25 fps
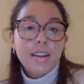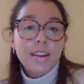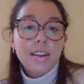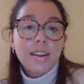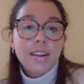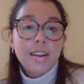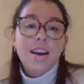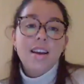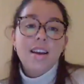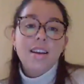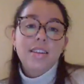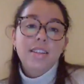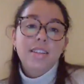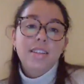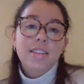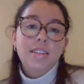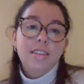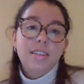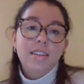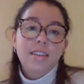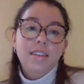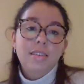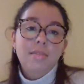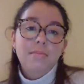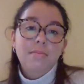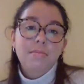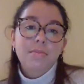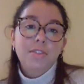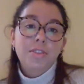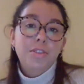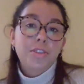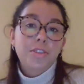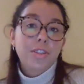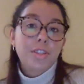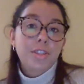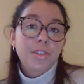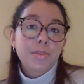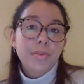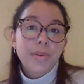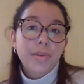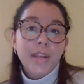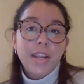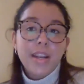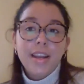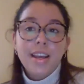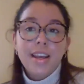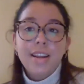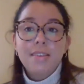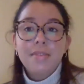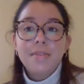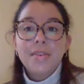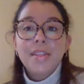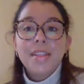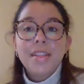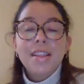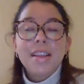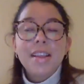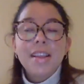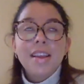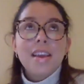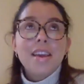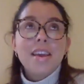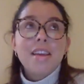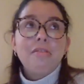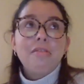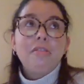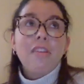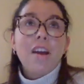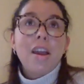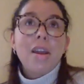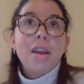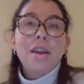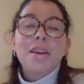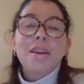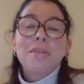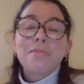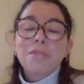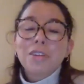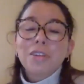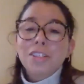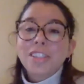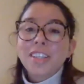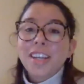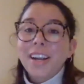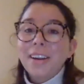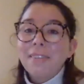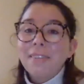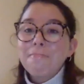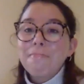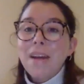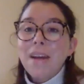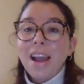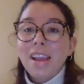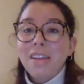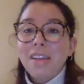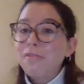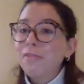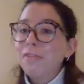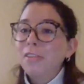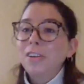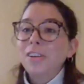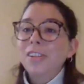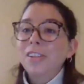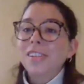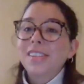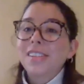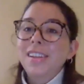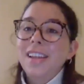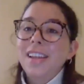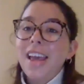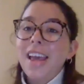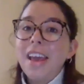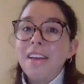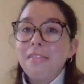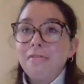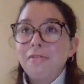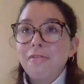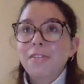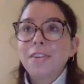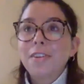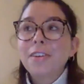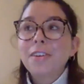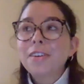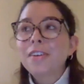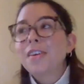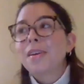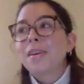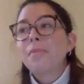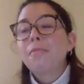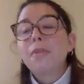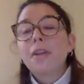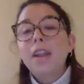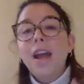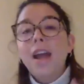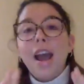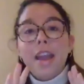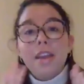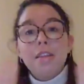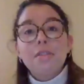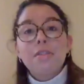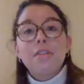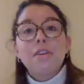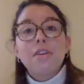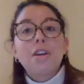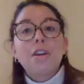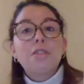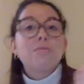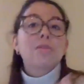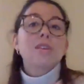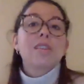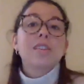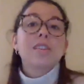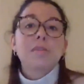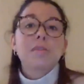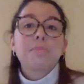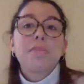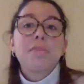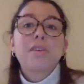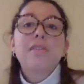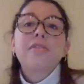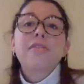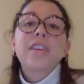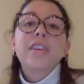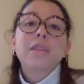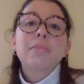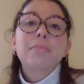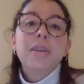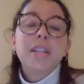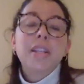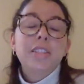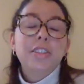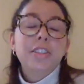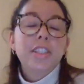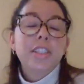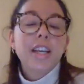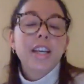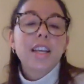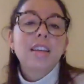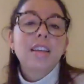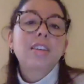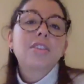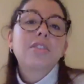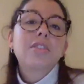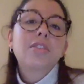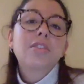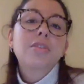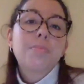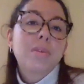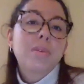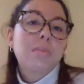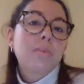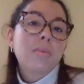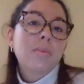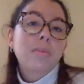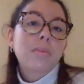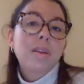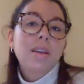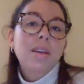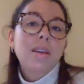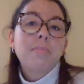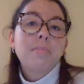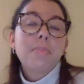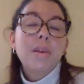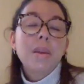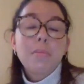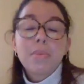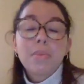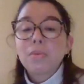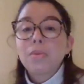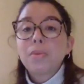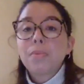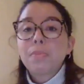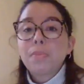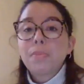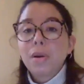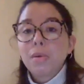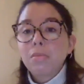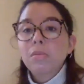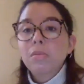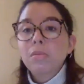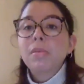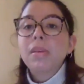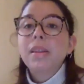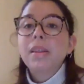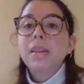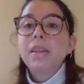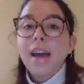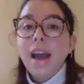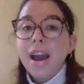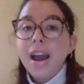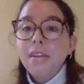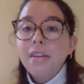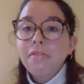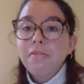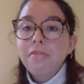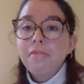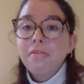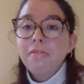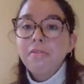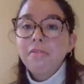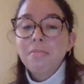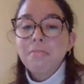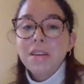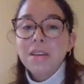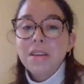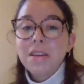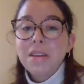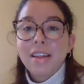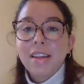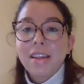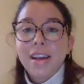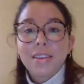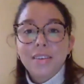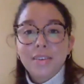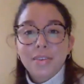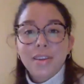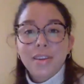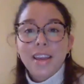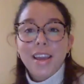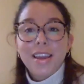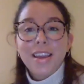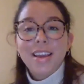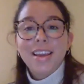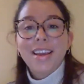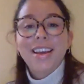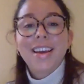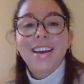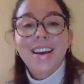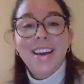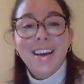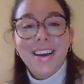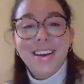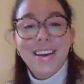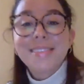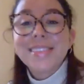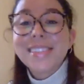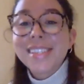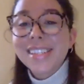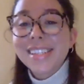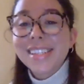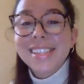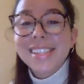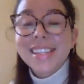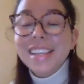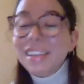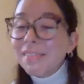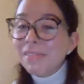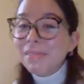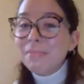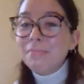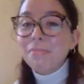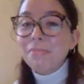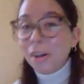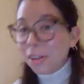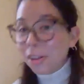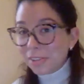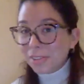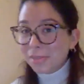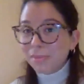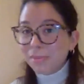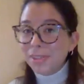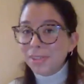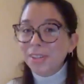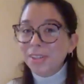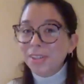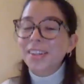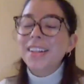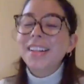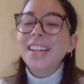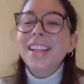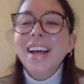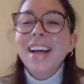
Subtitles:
And you just do it. And if I would share my first ever, what I thought was a perfect pitch deck, people would probably laugh and be like, how is this even possible?